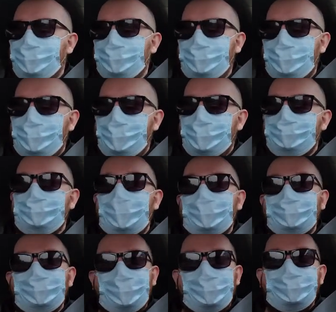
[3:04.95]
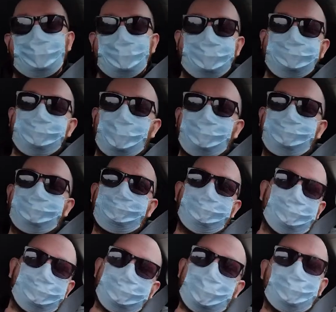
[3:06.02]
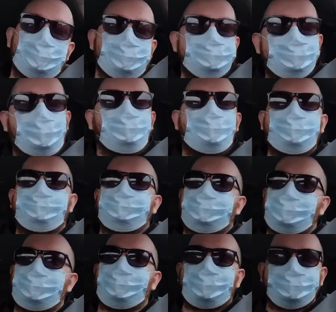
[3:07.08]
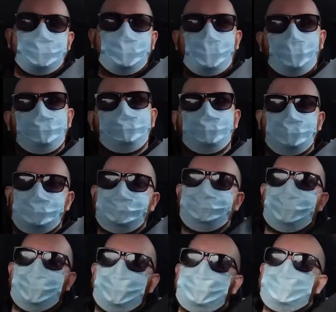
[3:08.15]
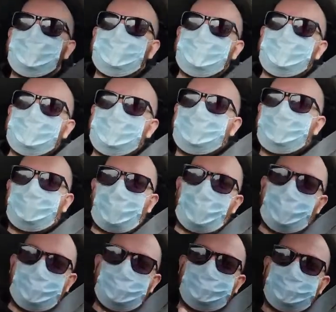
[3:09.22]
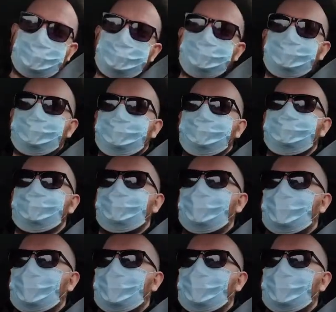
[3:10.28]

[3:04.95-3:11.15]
And here's my, well, it's not really proof because I can't prove it, but I know it's true.